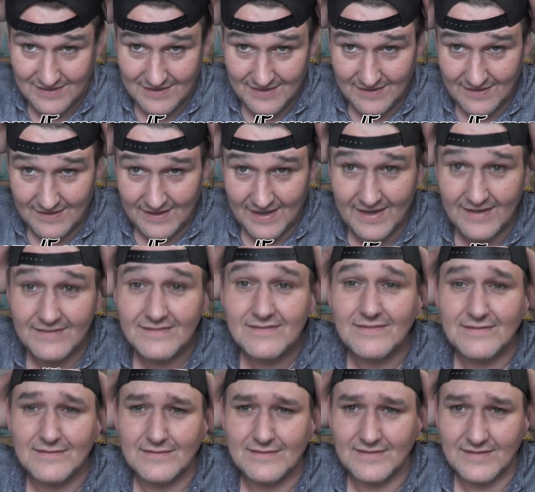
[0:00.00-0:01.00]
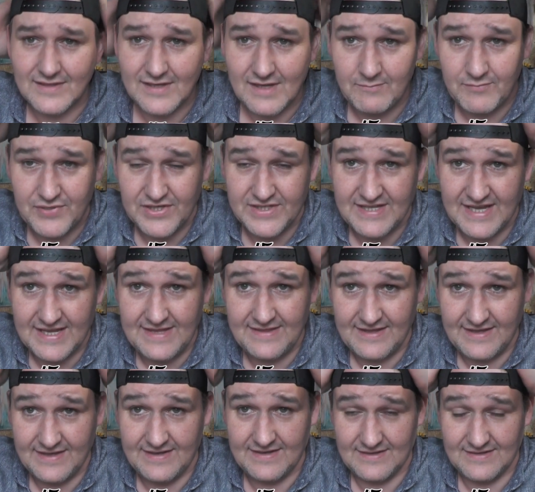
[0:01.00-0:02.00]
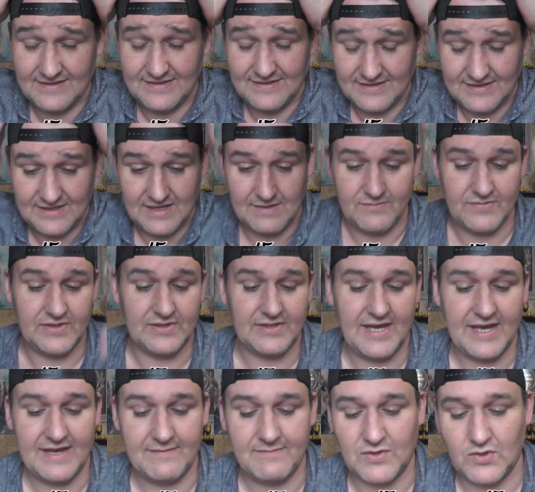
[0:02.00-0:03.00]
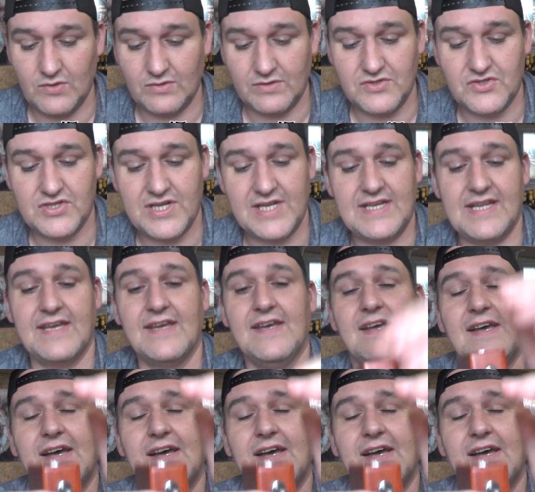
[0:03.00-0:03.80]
that and pretend that I'm really hip, cool and trendy.